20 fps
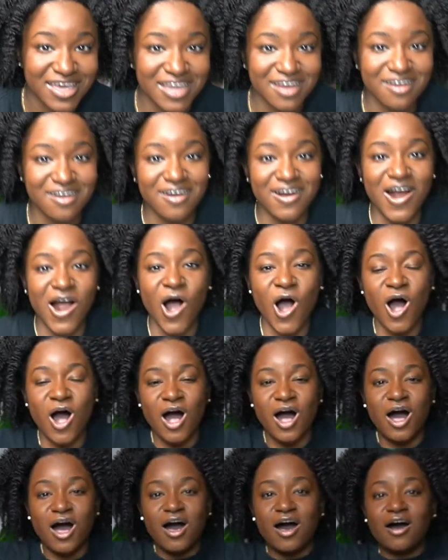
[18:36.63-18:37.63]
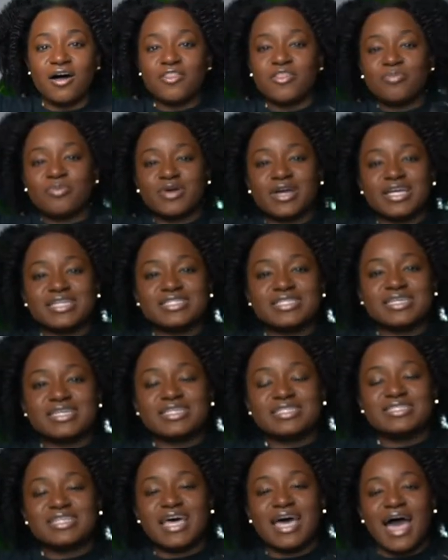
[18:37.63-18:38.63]
Here are all the
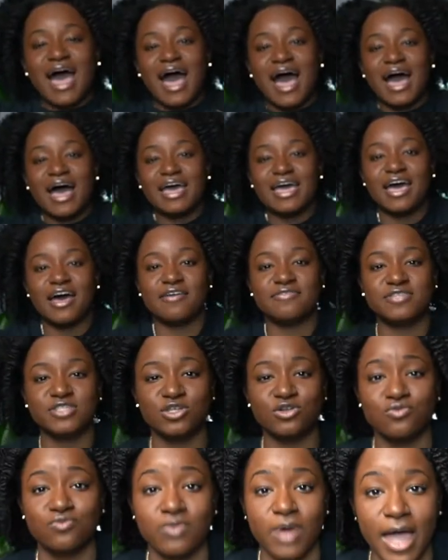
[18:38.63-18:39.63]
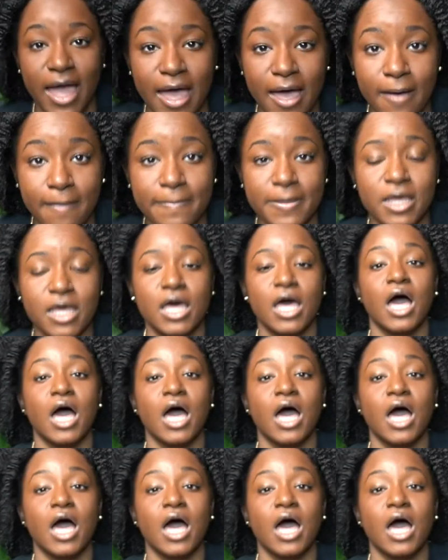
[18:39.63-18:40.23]
presents that I have to wrap.